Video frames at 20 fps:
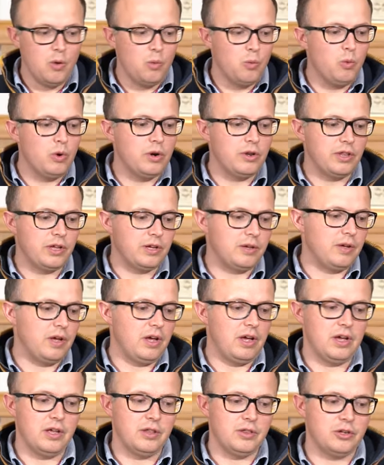one of the,
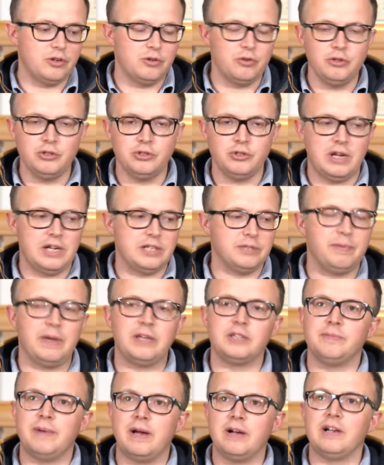the, crucial
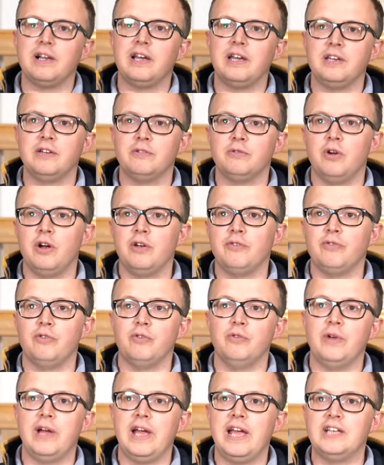aspects about cleaning your
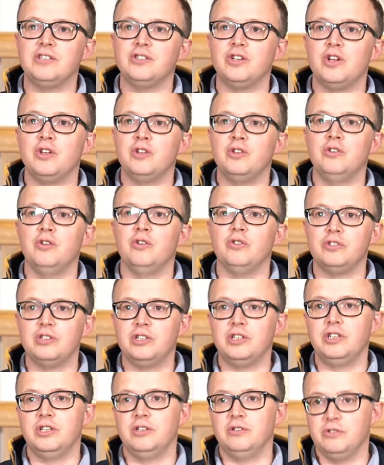rifle is not to
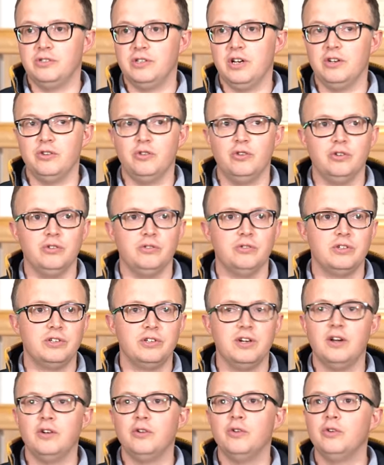use gun oil.
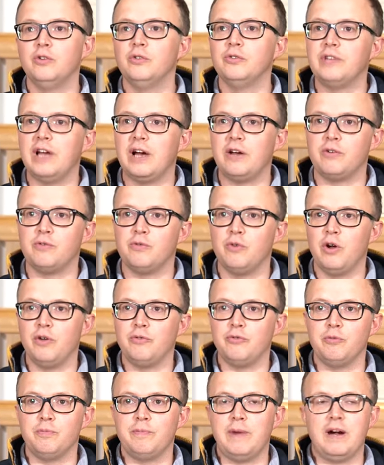Gun oil down a
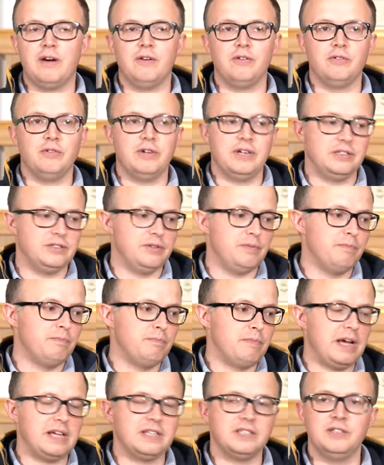rifle barrel is a
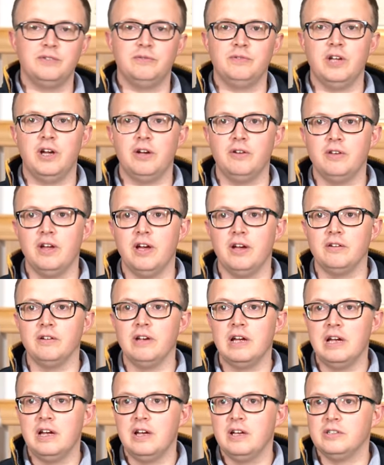massive no-no.
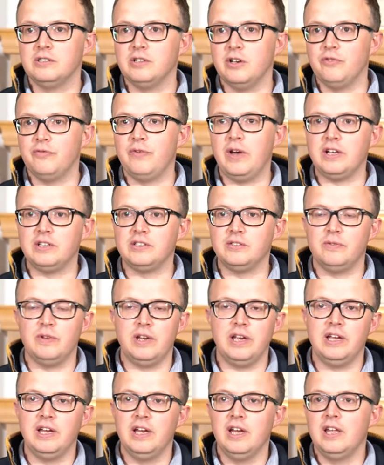So
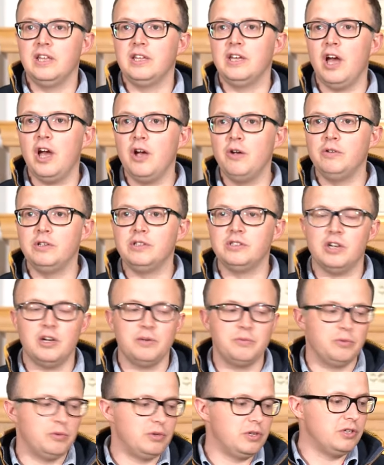effectively, the only
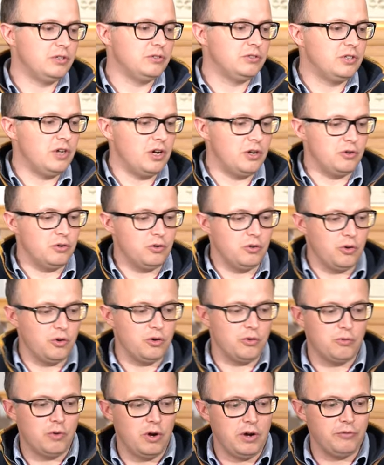time you want to use gun oil on
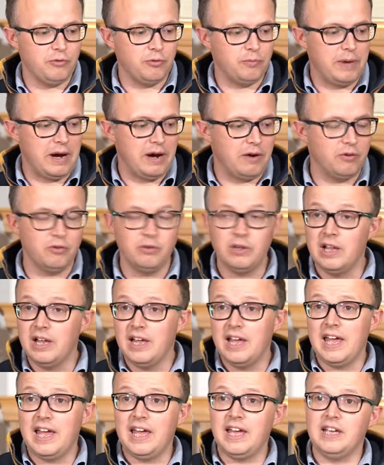a rifle barrel
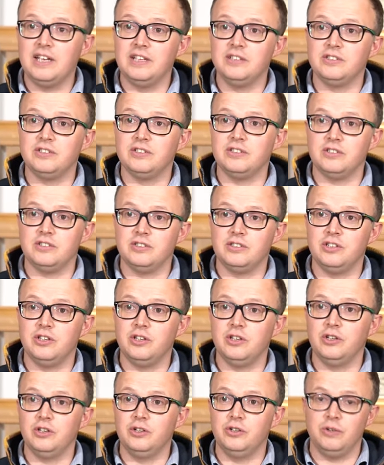is
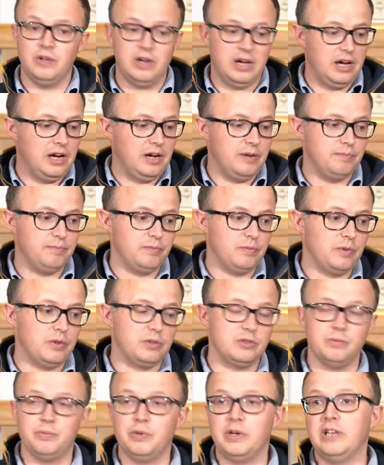to, um,
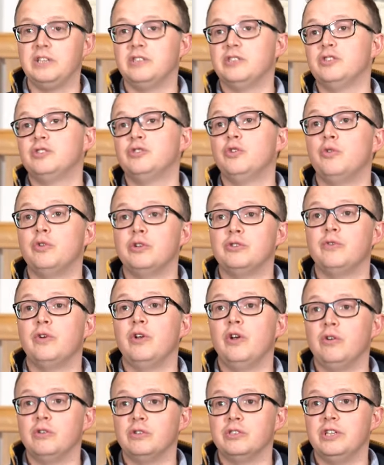to put it into storage for
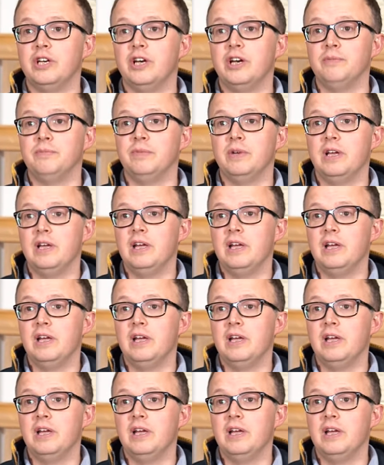long term.